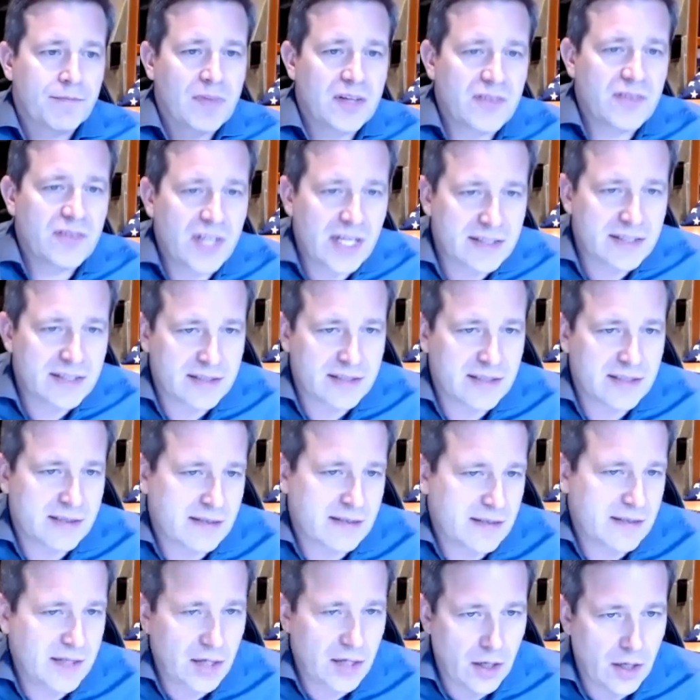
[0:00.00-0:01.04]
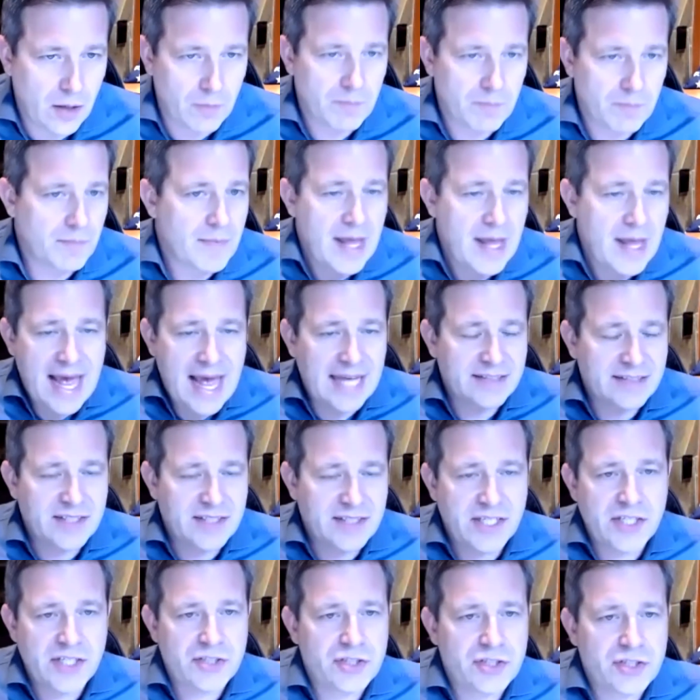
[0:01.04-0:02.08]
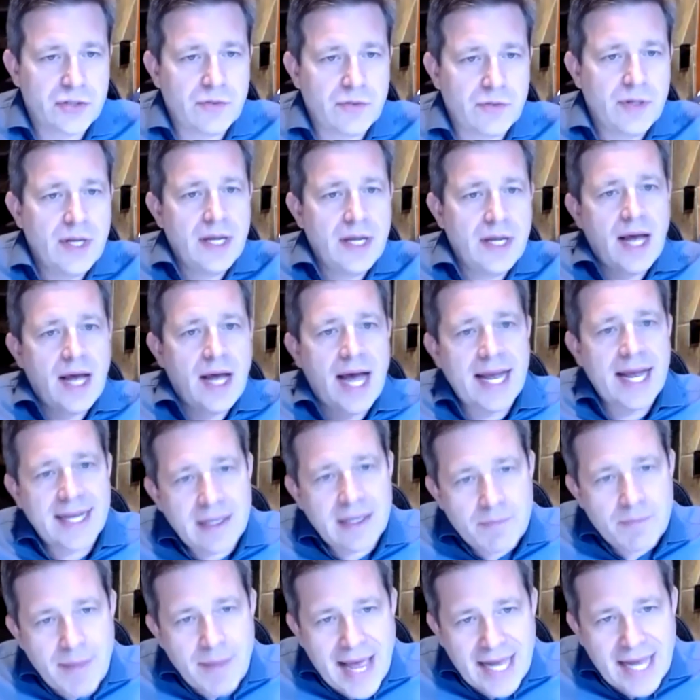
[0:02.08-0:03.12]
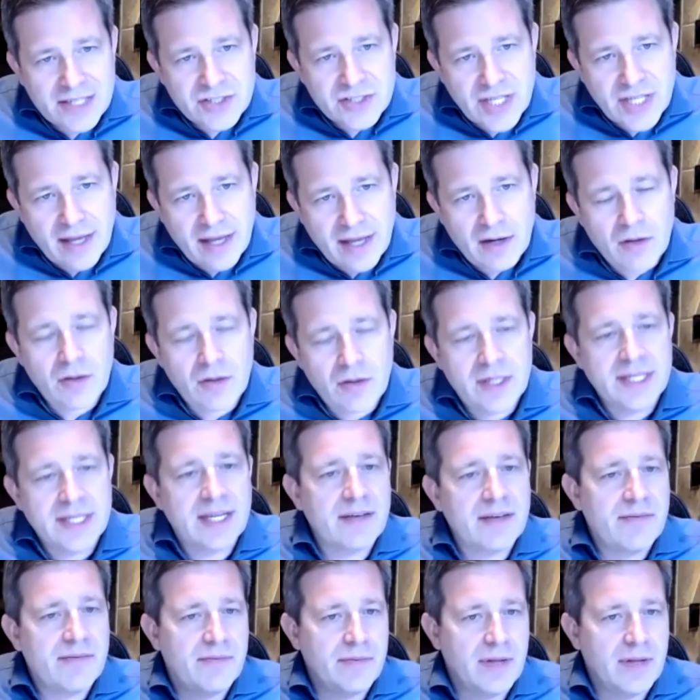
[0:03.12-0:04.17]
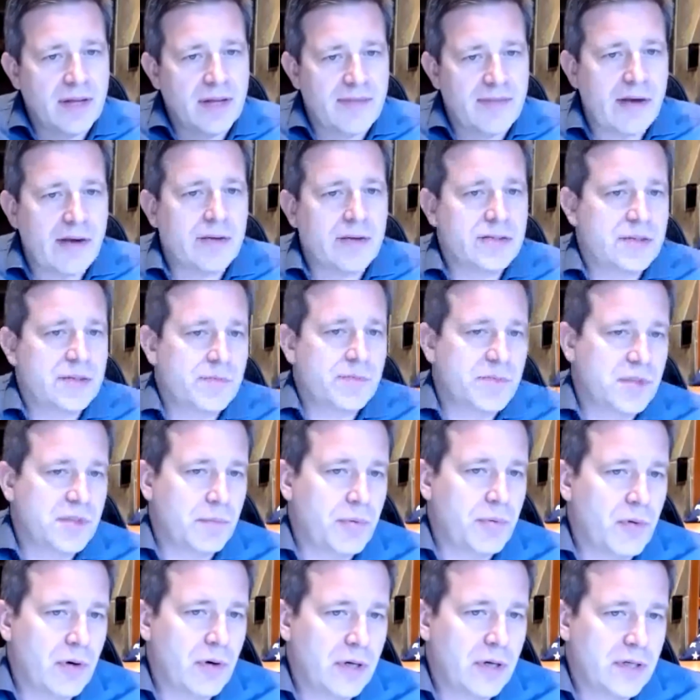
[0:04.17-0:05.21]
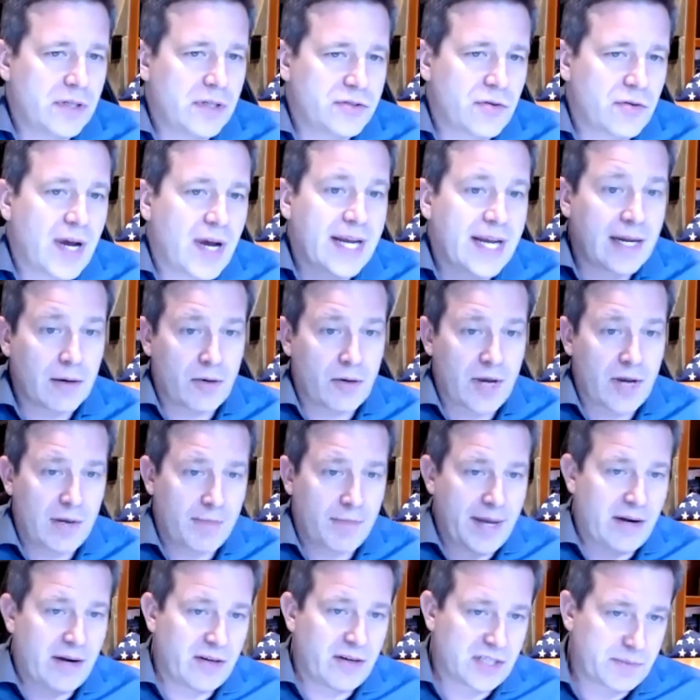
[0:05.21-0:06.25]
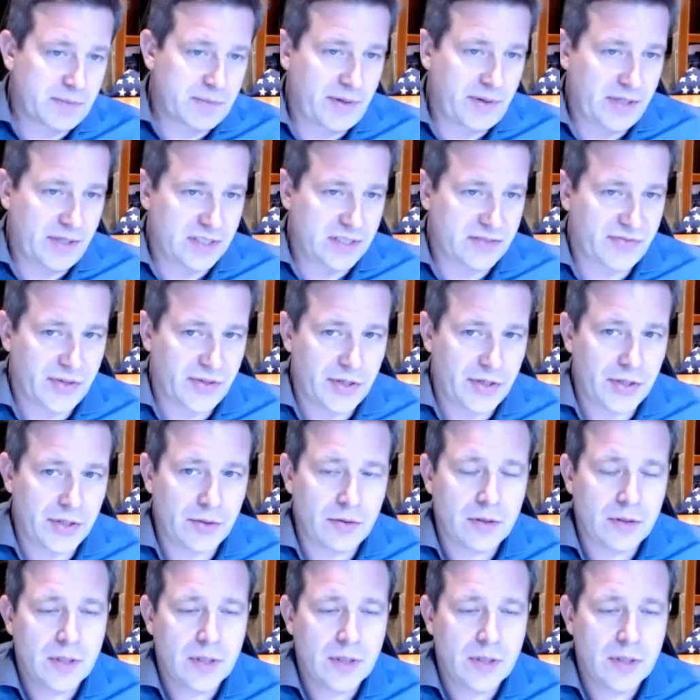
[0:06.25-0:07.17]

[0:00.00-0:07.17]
Zeus is, you know, has an issue. I can back channel and give give Eron some support so I can create a better experience for you